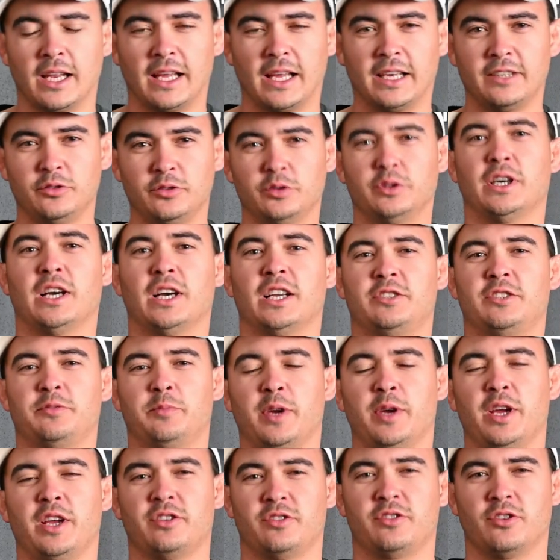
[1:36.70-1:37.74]
like to touch
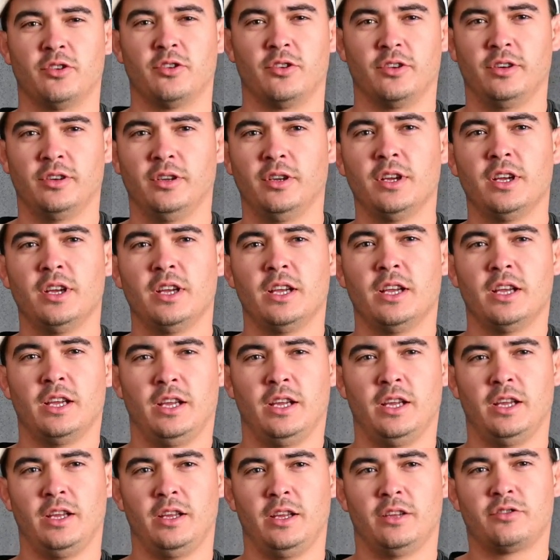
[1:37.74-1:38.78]
base on
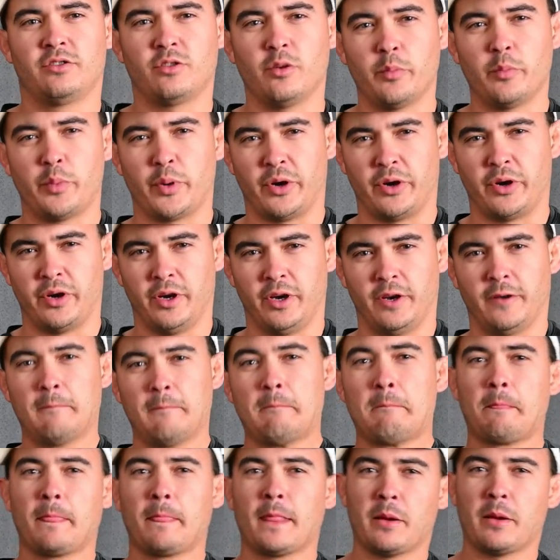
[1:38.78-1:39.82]
is comparing
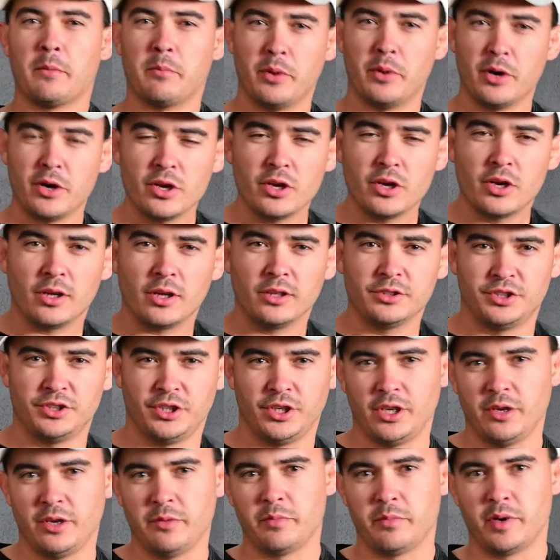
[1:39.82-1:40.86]
vertical
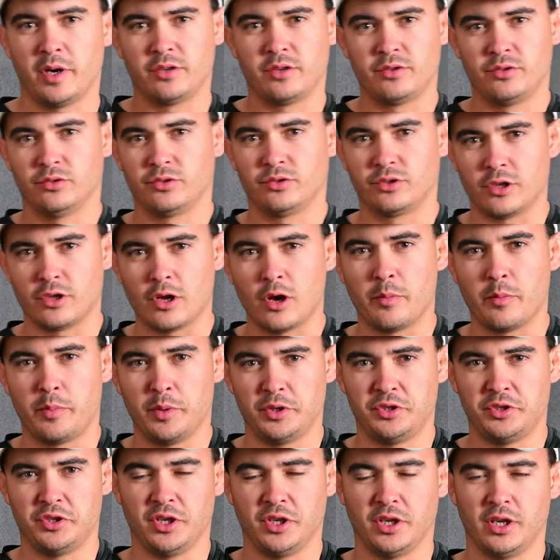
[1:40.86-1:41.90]
jigging versus slow
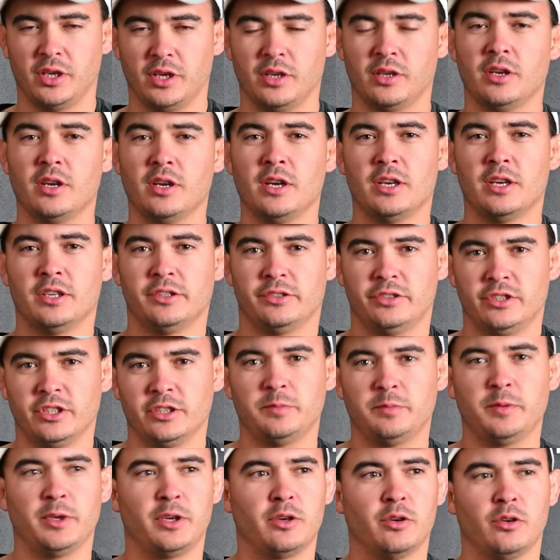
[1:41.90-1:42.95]
pitch jigging, just
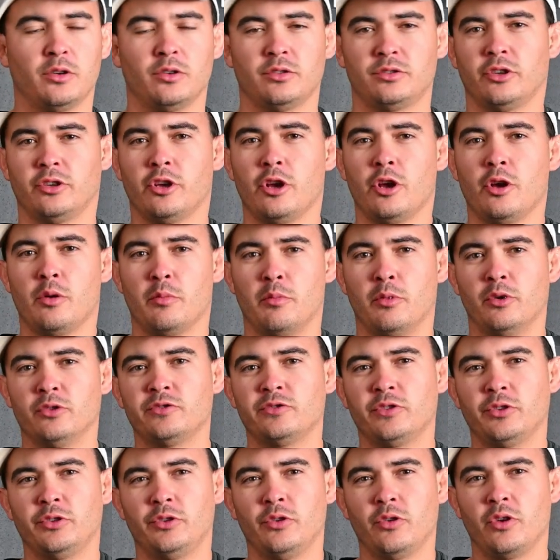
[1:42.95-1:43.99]
because
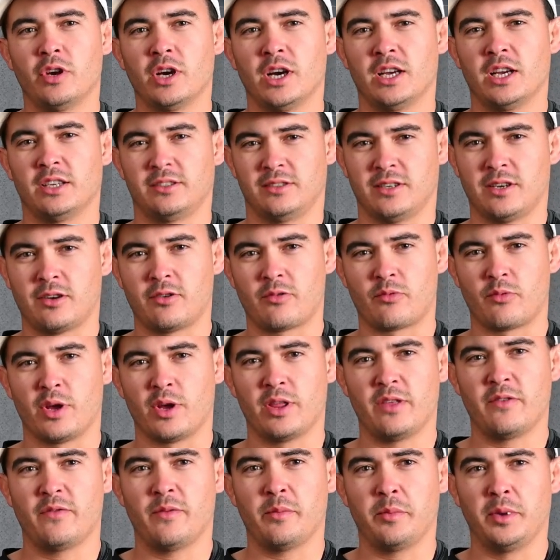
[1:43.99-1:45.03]
most of you guys are
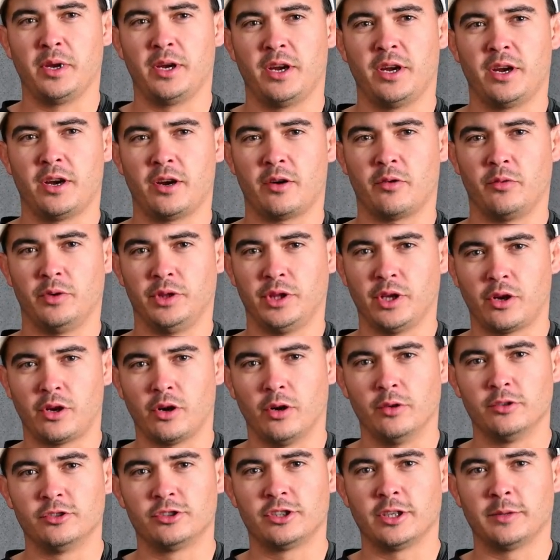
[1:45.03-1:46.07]
already familiar with the
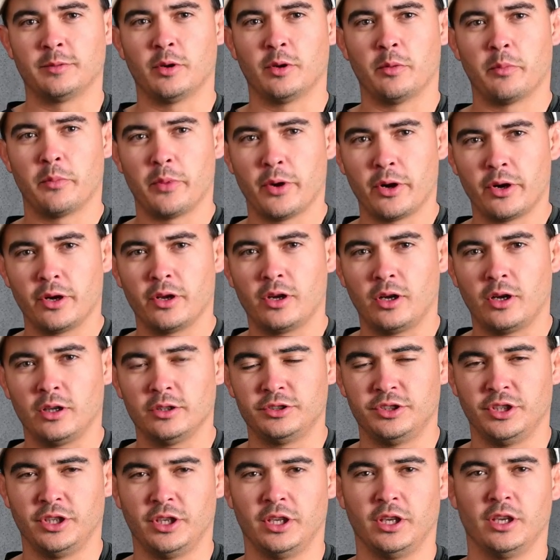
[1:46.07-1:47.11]
concept of vertical
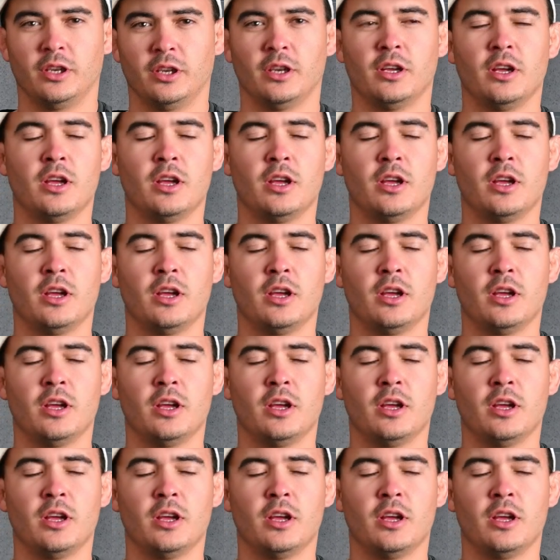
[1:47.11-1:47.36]
jigging